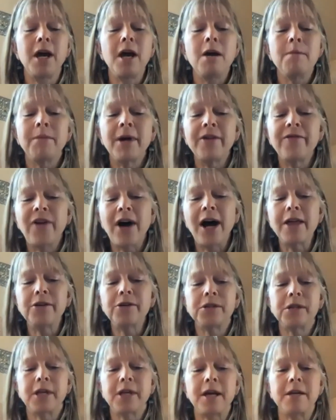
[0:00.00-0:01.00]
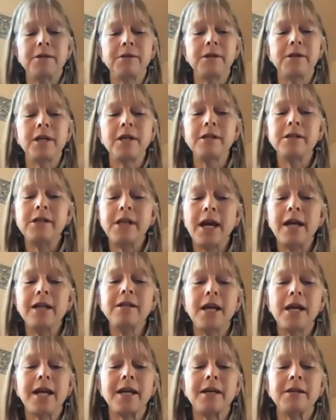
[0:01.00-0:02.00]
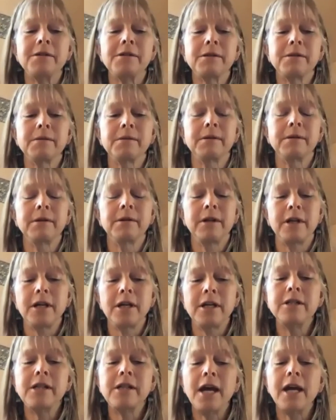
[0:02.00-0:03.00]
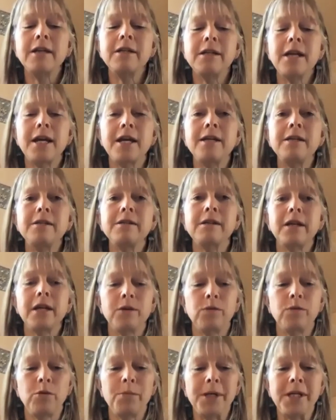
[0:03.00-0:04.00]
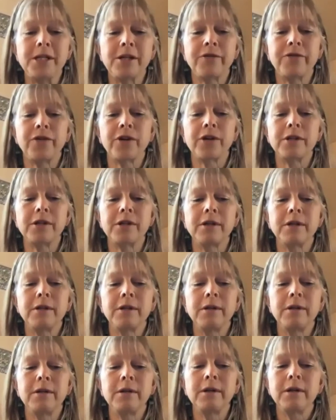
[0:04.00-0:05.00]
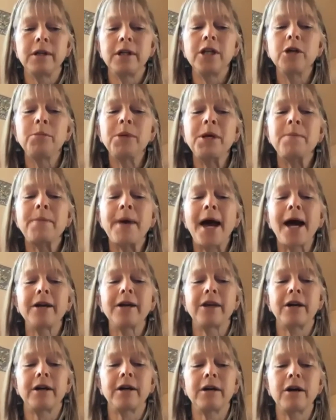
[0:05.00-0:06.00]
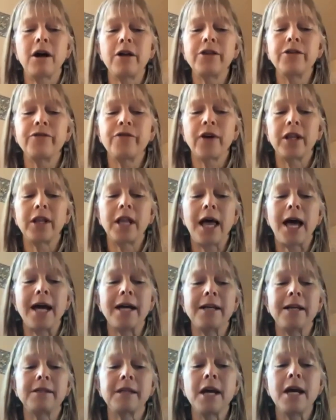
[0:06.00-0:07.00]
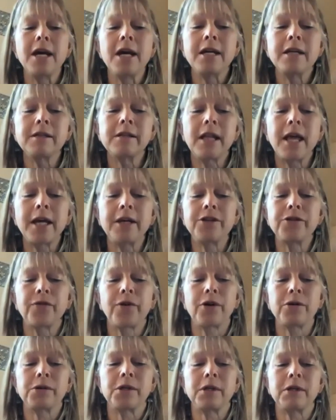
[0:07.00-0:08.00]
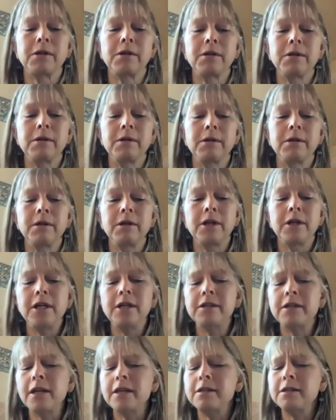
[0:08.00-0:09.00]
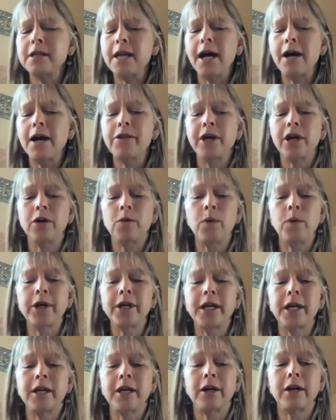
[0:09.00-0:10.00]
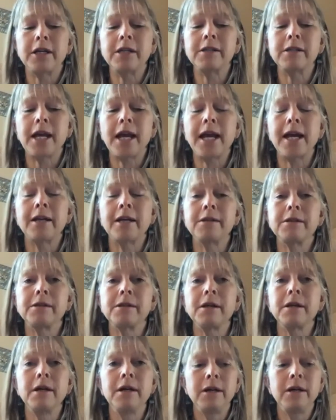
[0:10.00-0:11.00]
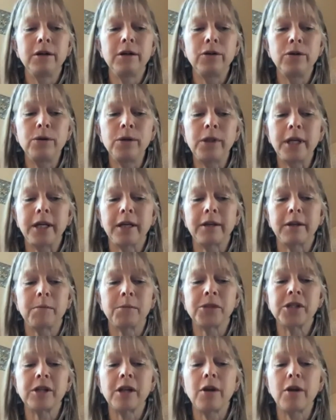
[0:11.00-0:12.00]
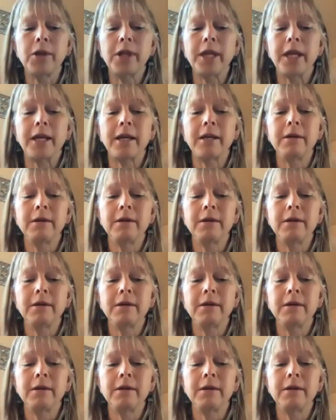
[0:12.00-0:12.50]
My father says, in 10 days, it will be different. He'll be back there on the front lines, his legs frozen. He says now they are working on his hands, cooling them slowly.